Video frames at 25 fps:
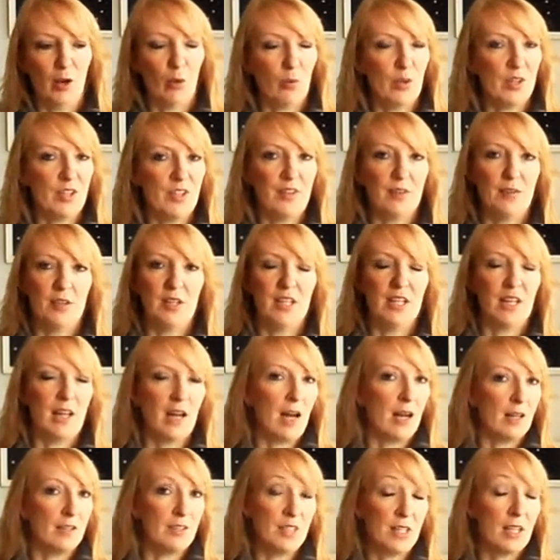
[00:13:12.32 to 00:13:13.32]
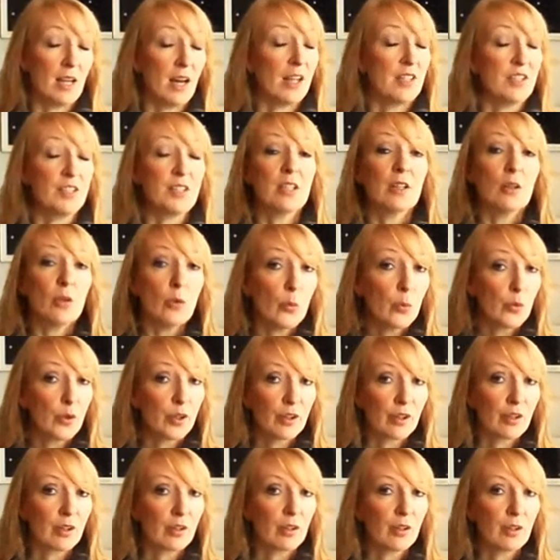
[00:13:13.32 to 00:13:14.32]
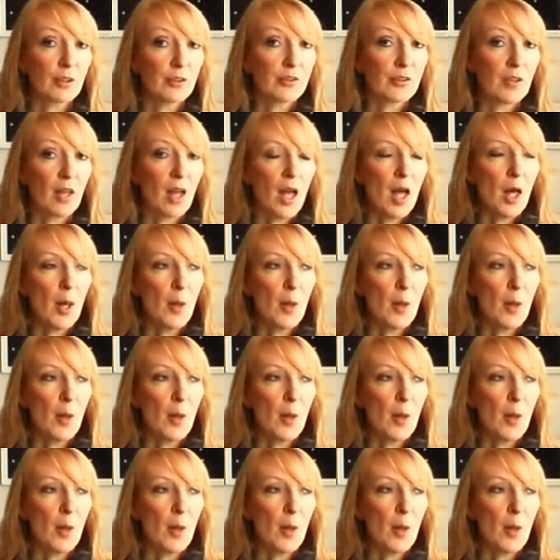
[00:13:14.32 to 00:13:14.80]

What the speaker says: with the ideal world,